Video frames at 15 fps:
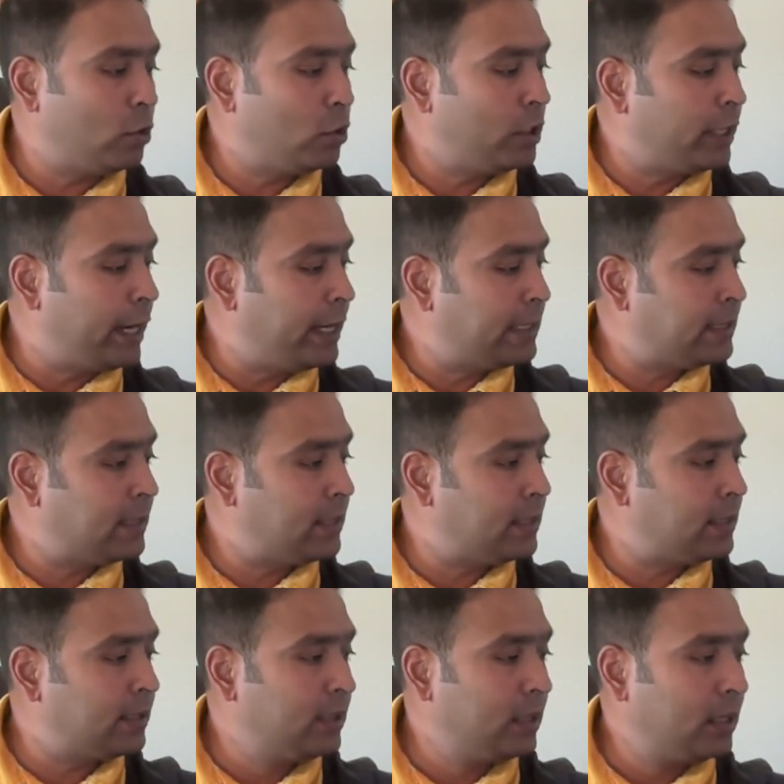to the dates here.
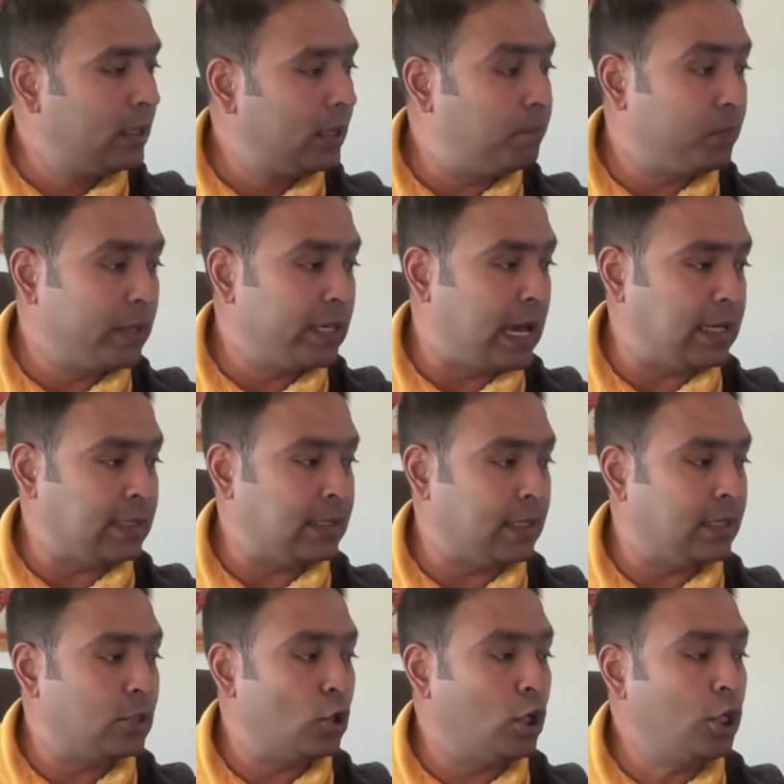Yes, it
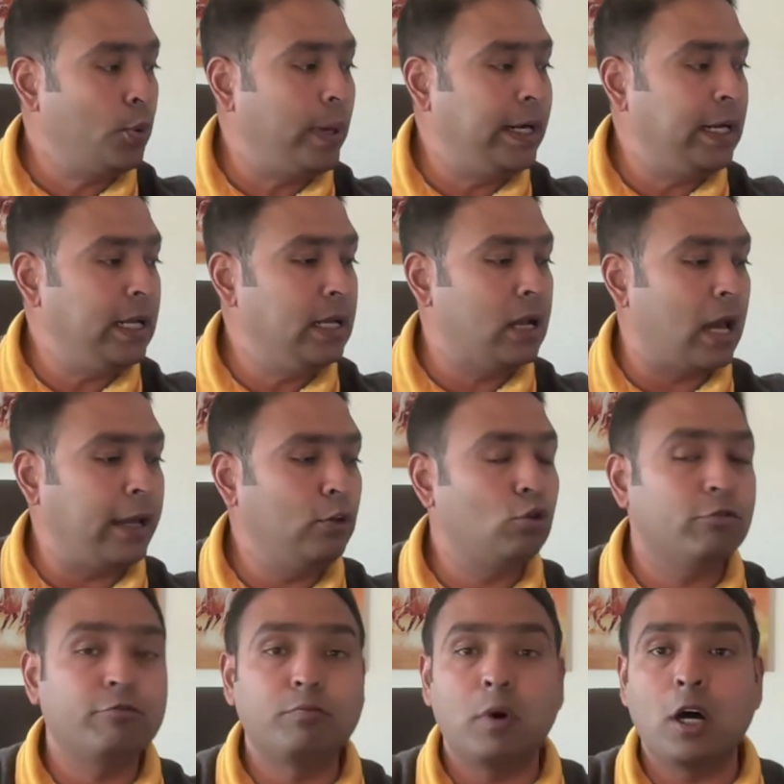is on 29th
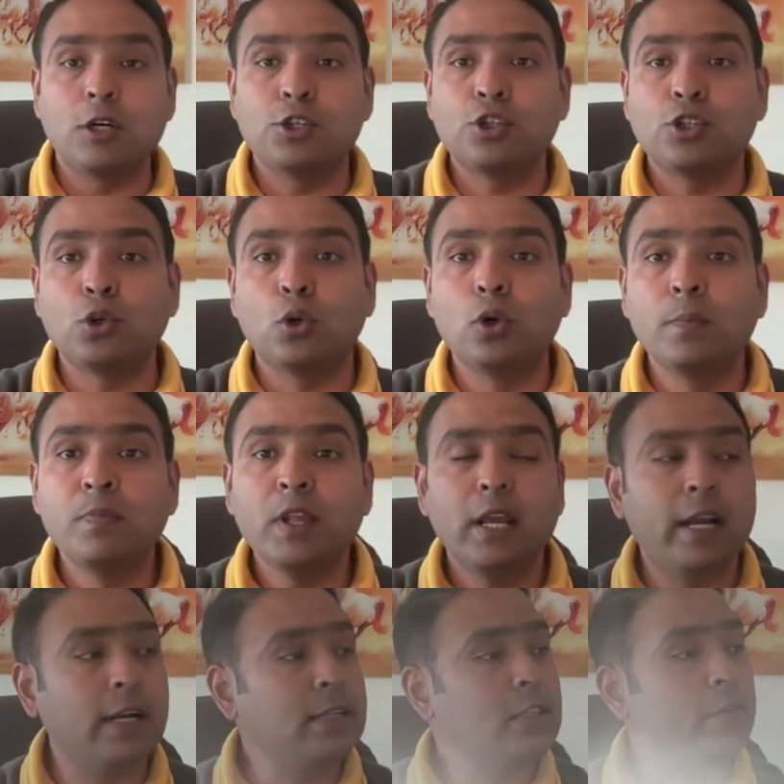of March. So
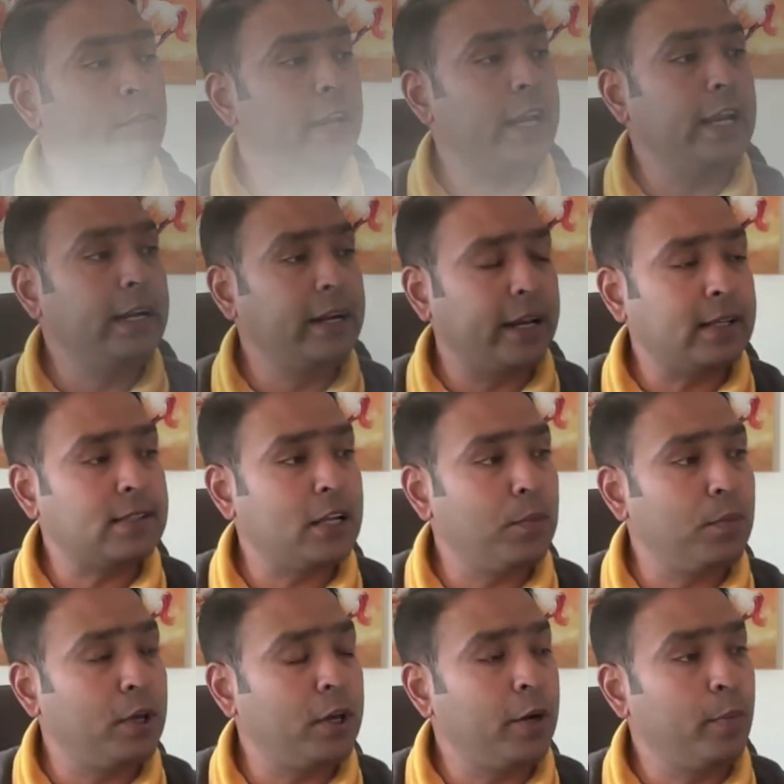it is a very interesting
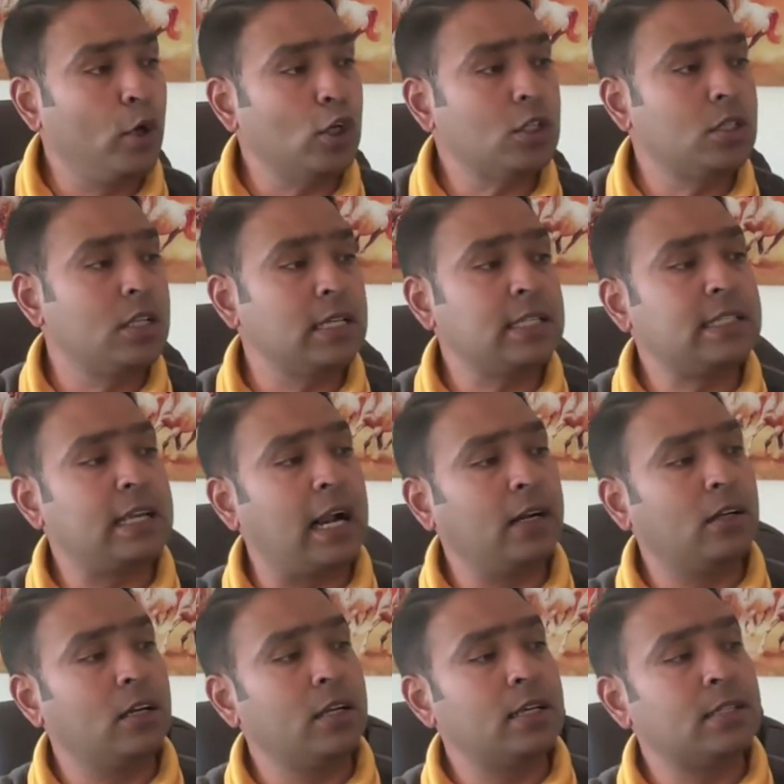period because this
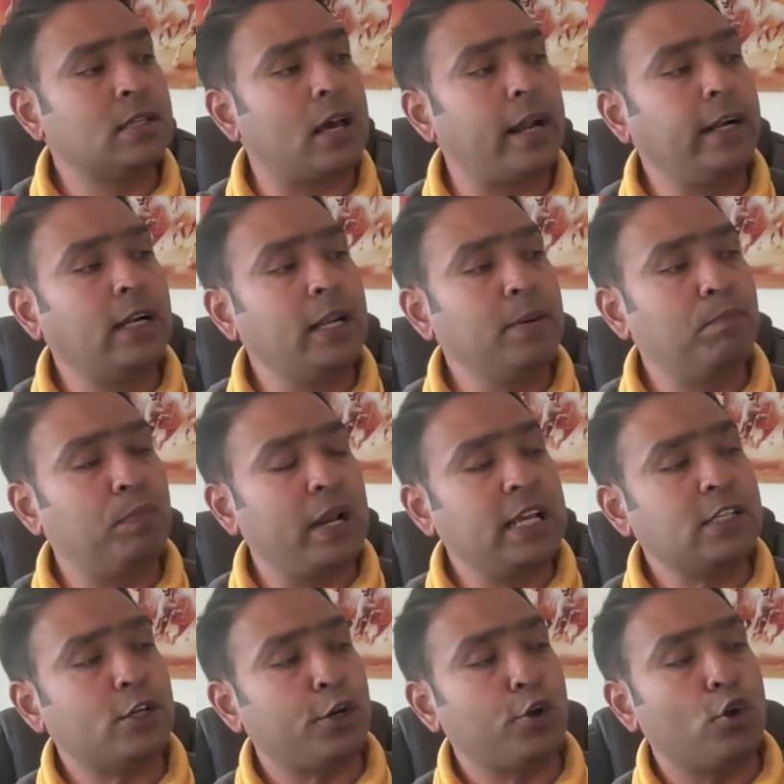Saturn is currently
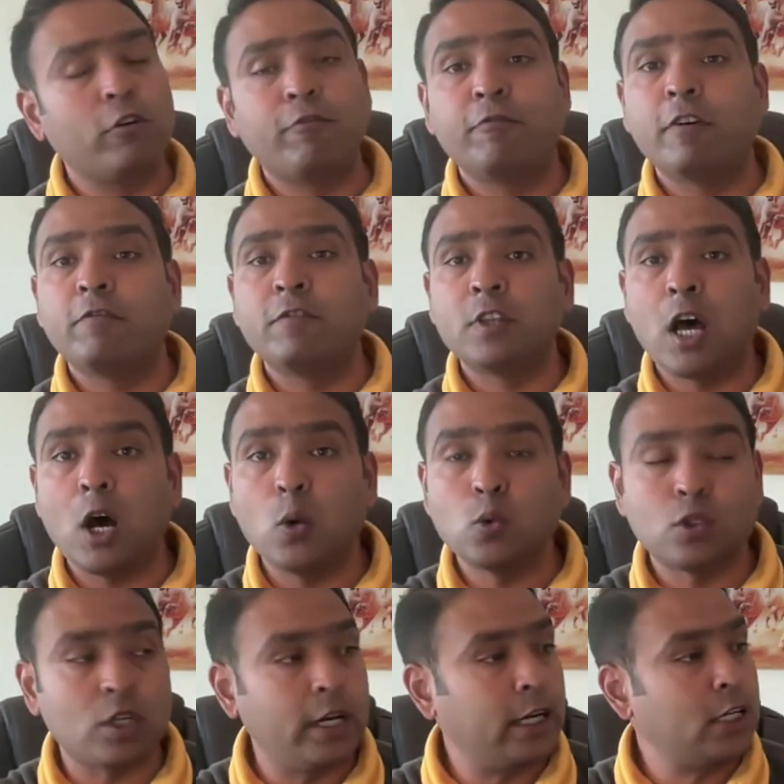placed in your 5th
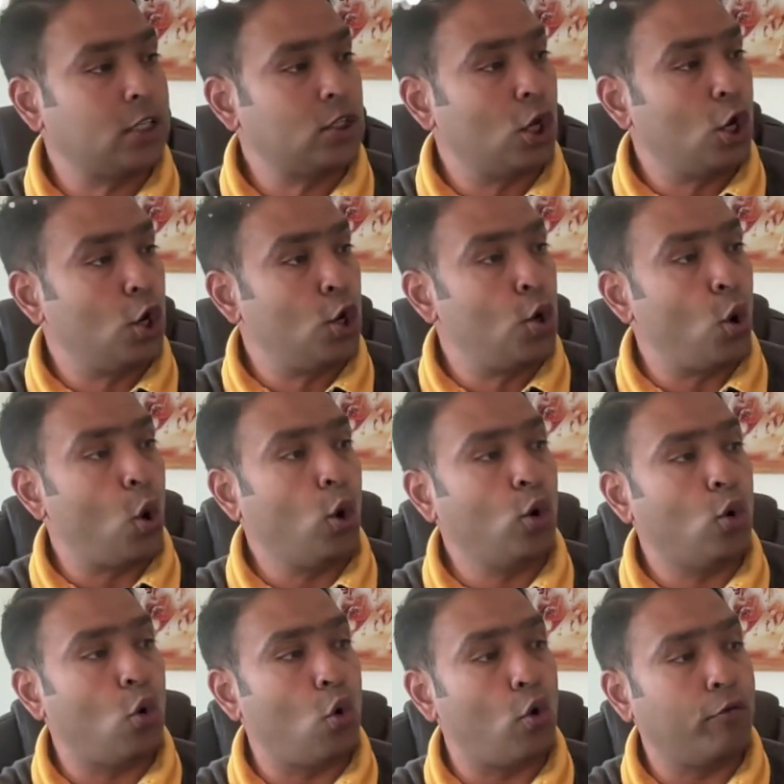house. It is the lord
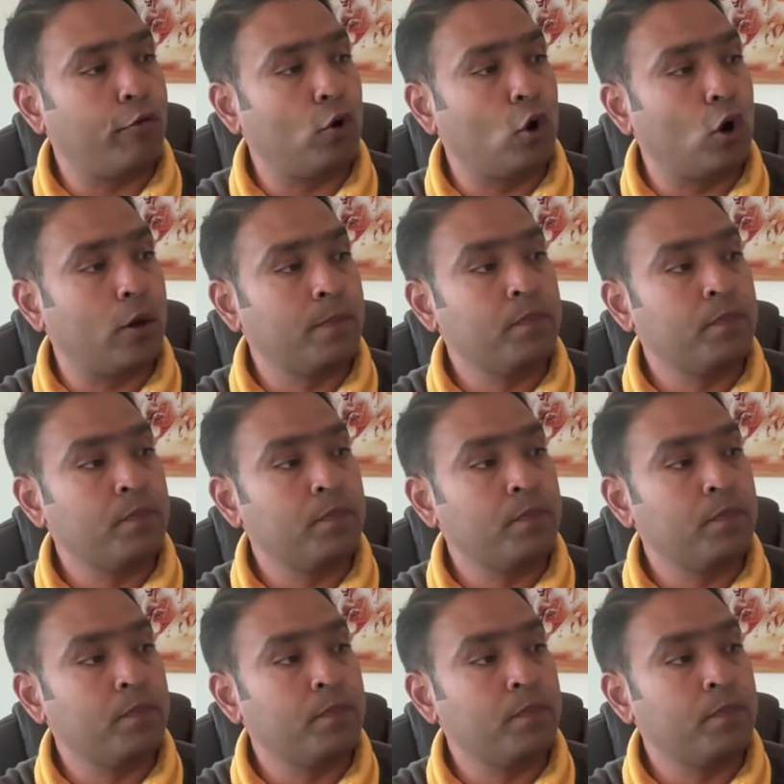of your